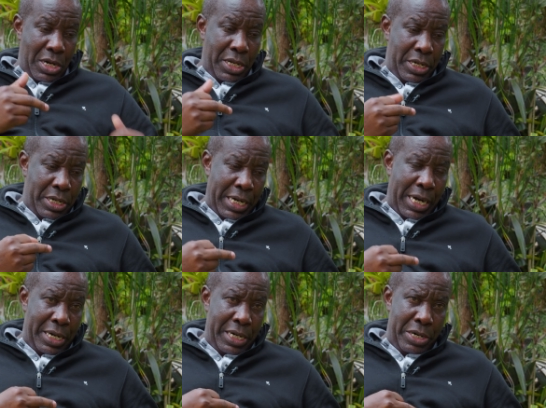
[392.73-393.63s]
They
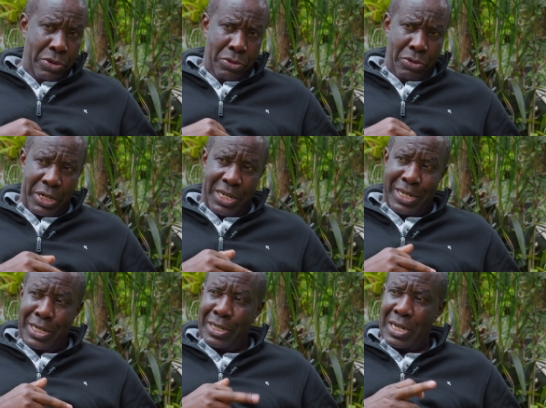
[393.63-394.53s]
take a needle. It
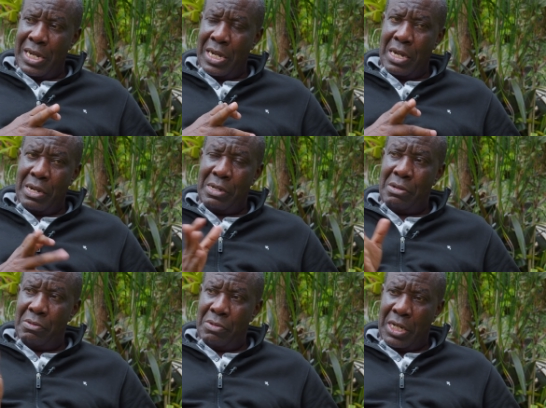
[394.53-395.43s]
is
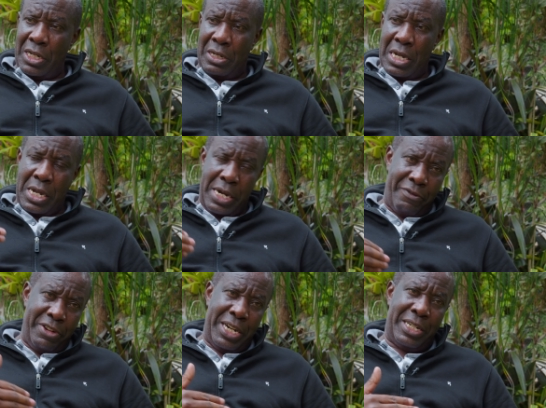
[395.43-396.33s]

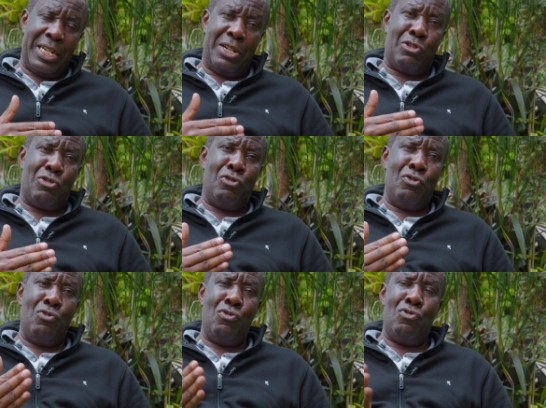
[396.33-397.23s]
navigated
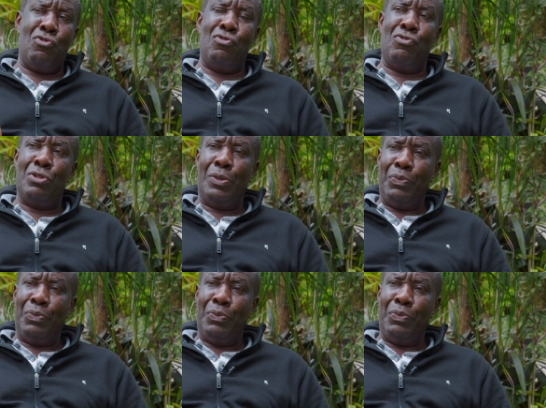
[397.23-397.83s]
through